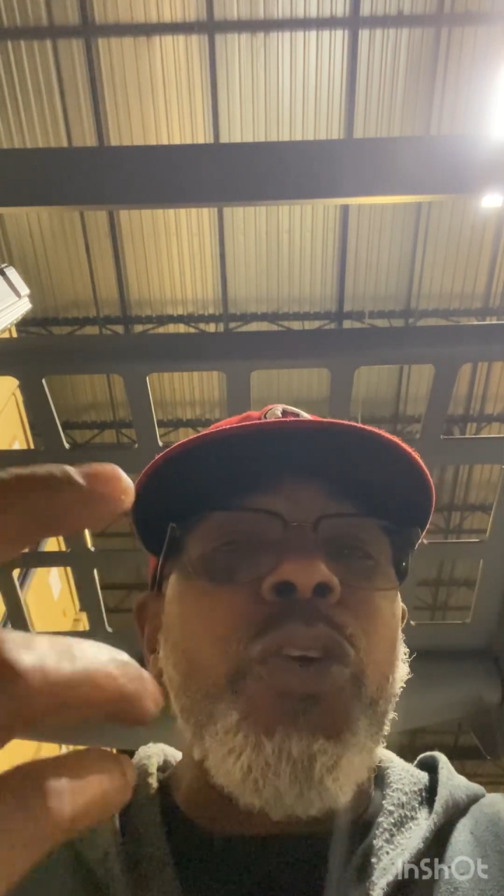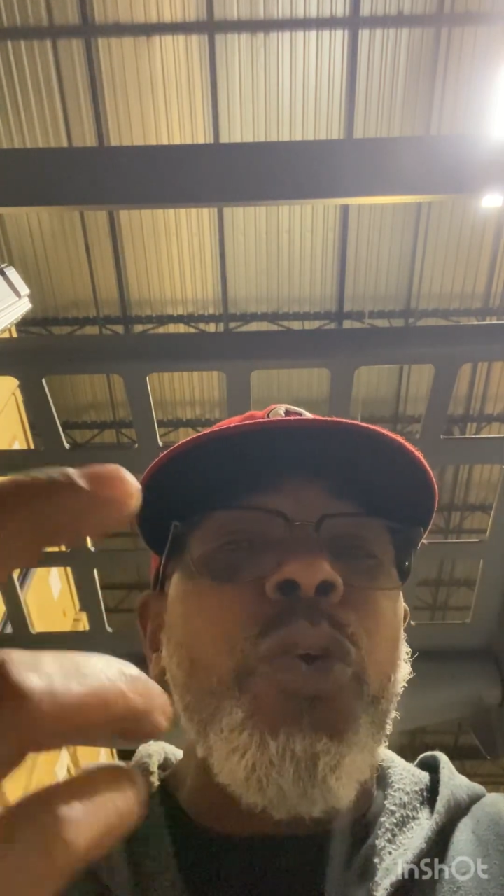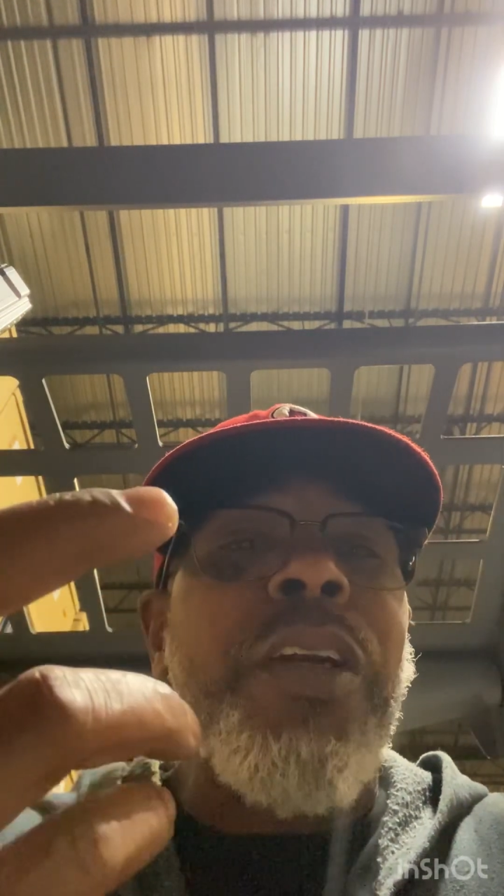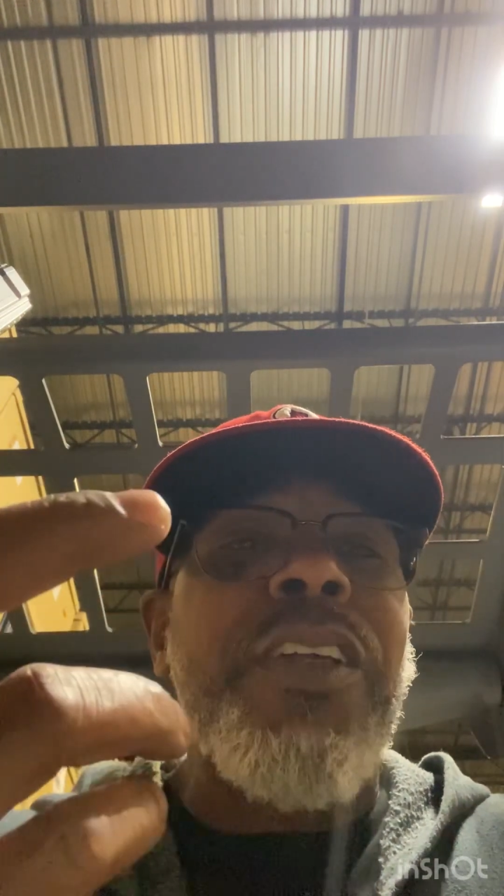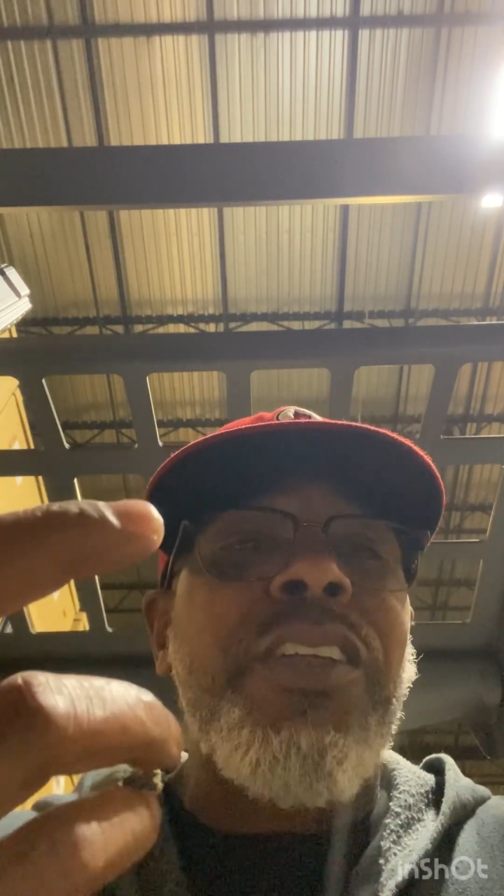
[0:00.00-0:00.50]

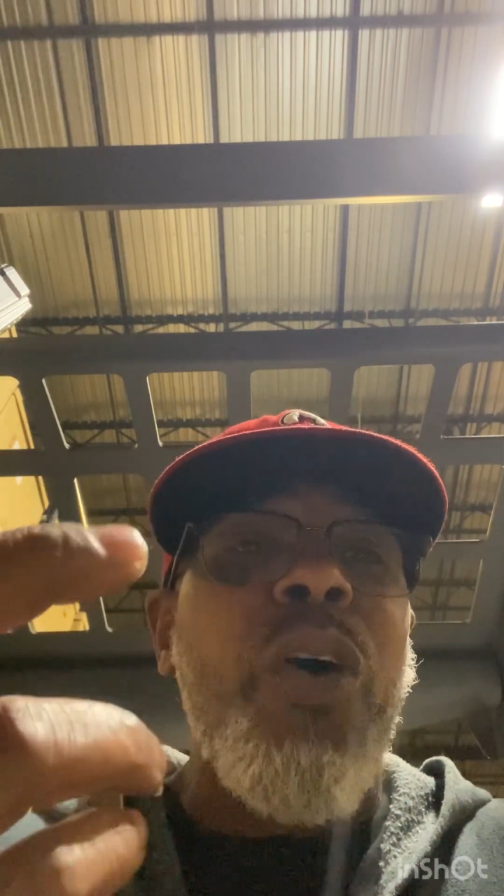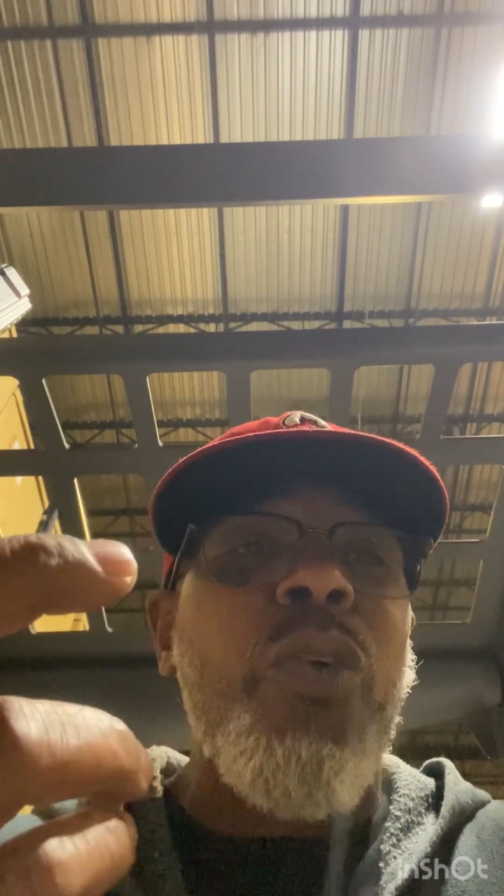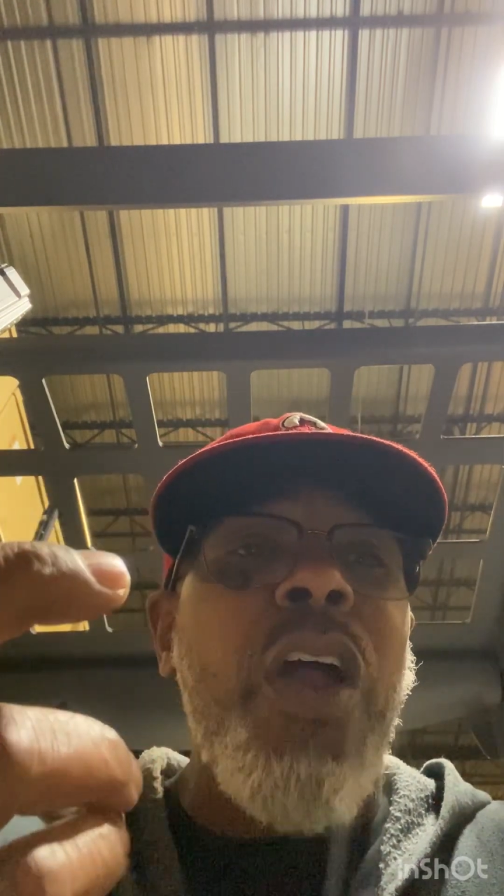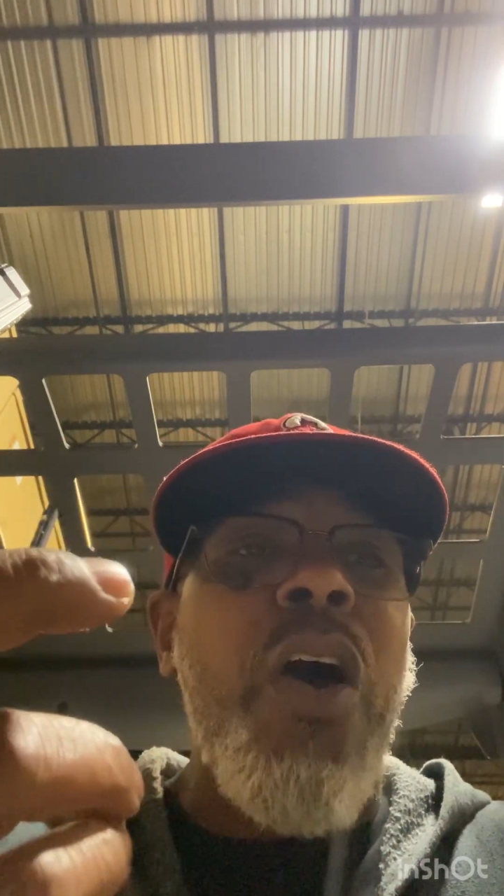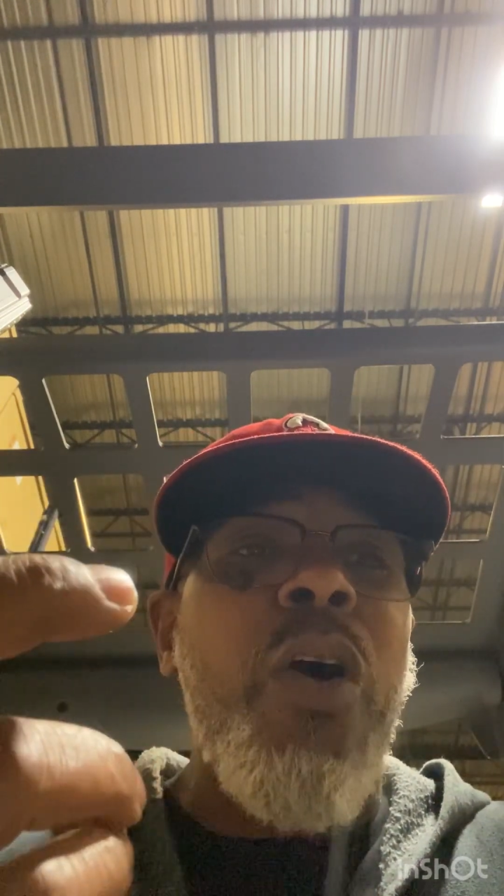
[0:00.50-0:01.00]
doing it so
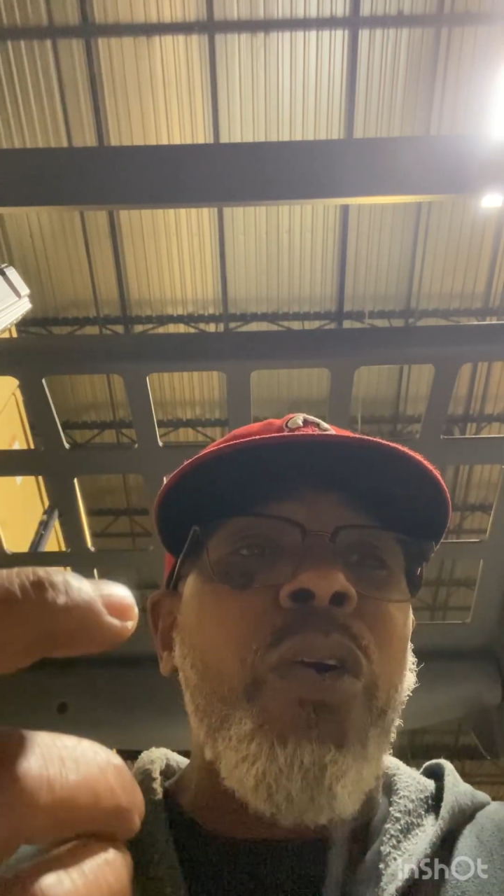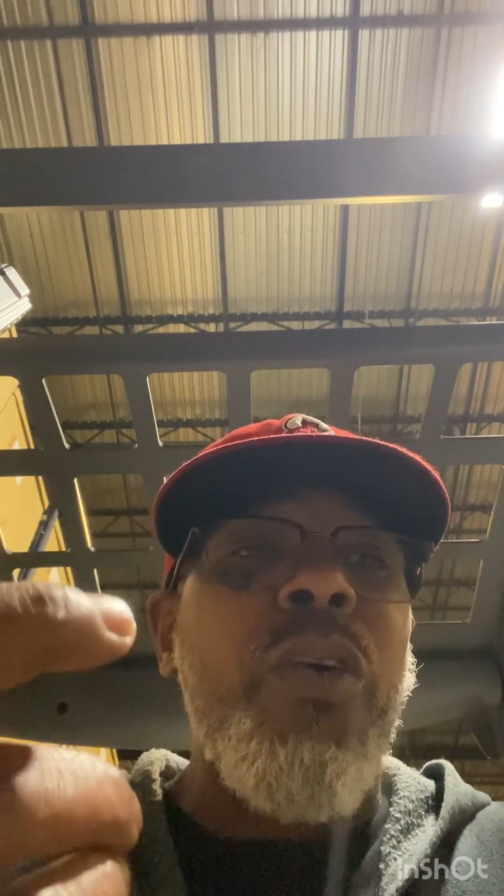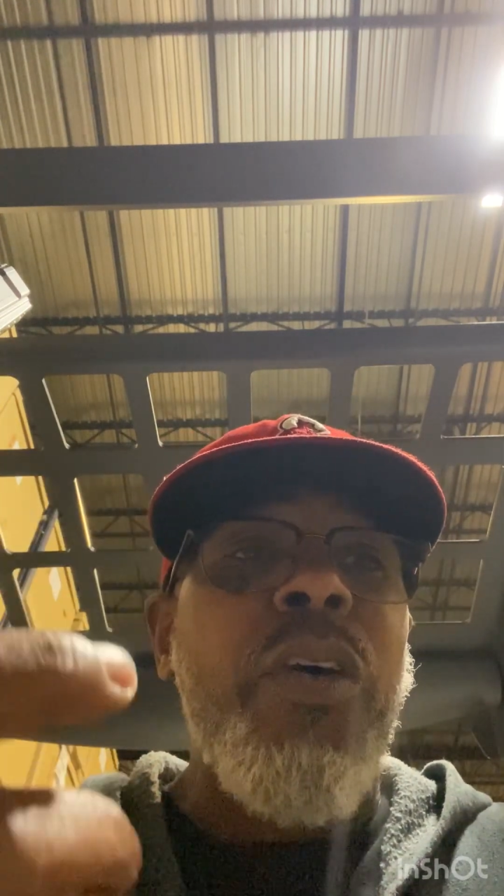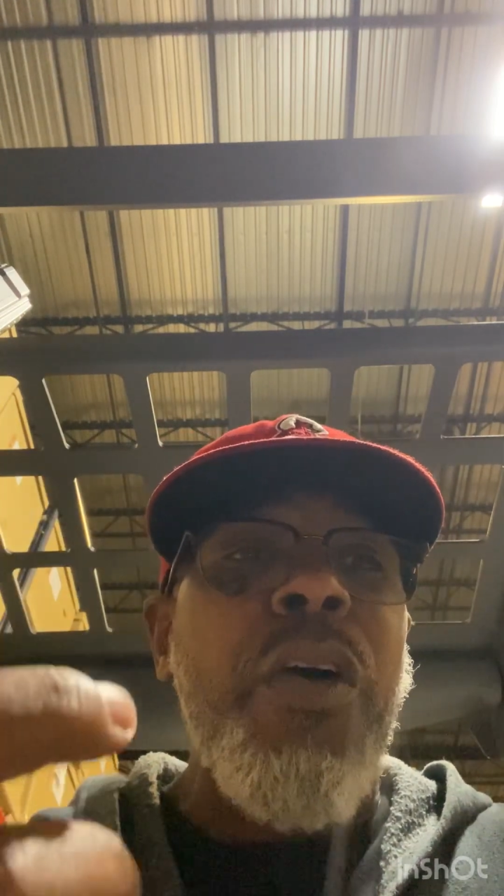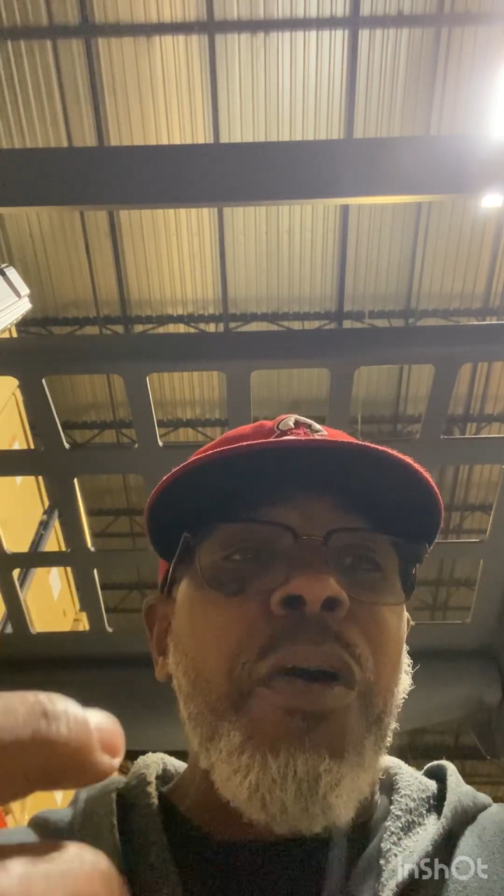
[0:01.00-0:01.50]
long.
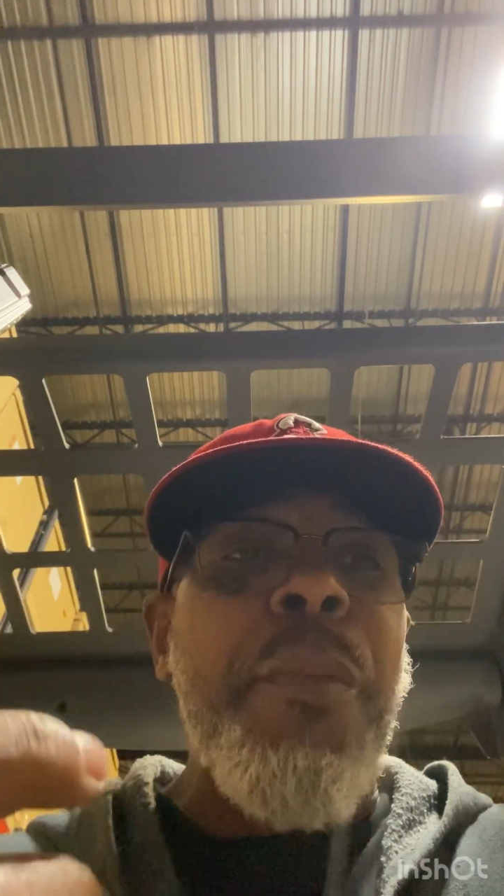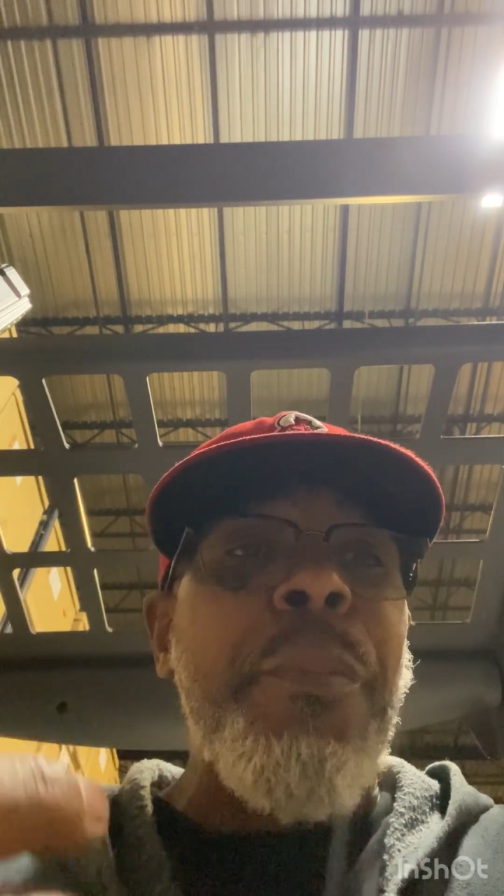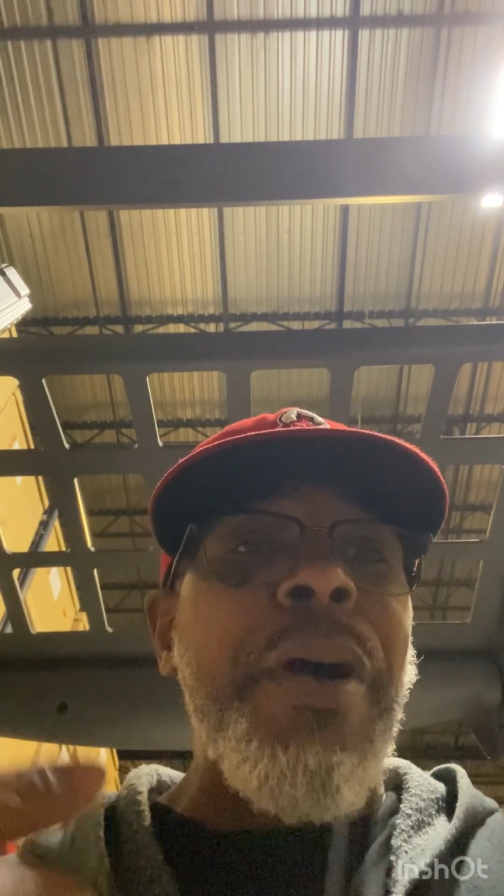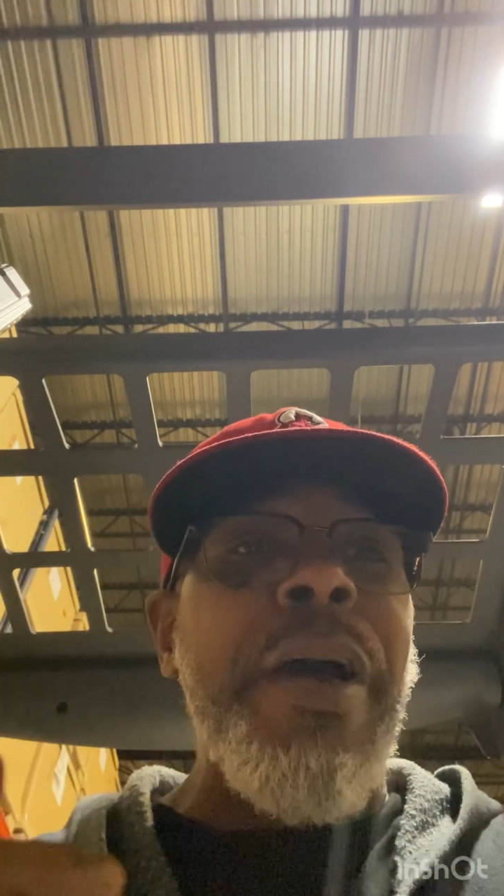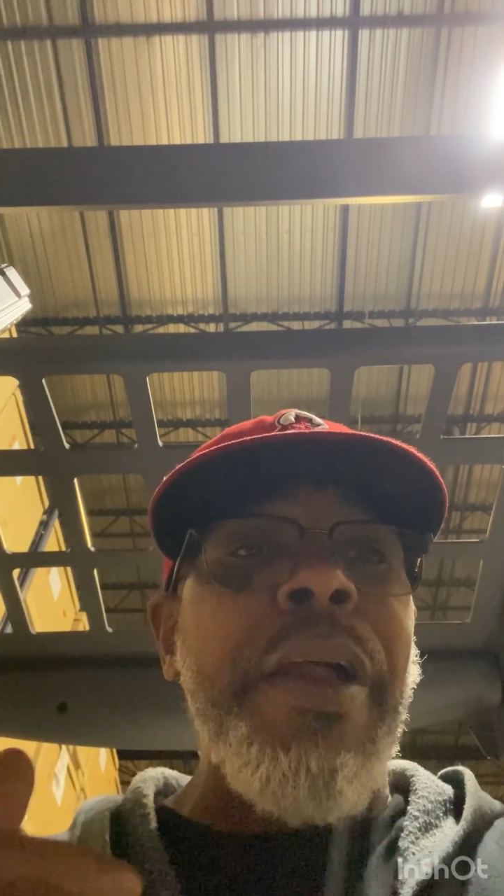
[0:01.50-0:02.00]

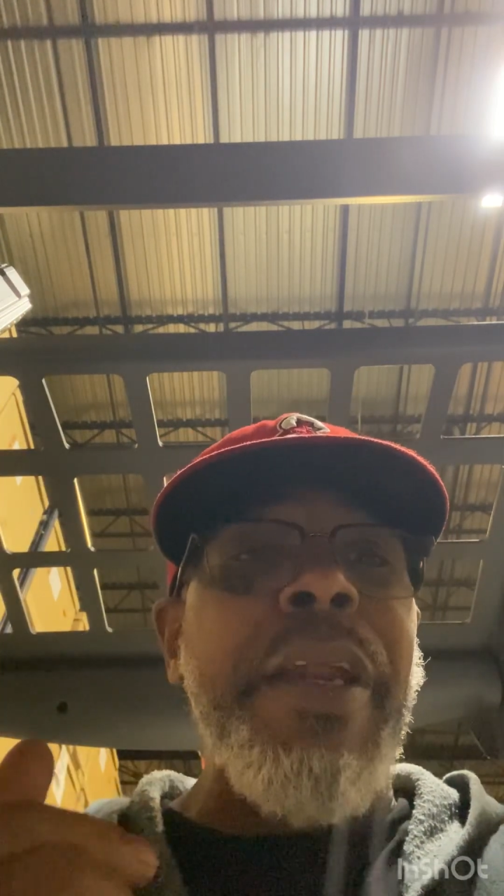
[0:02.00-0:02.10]
But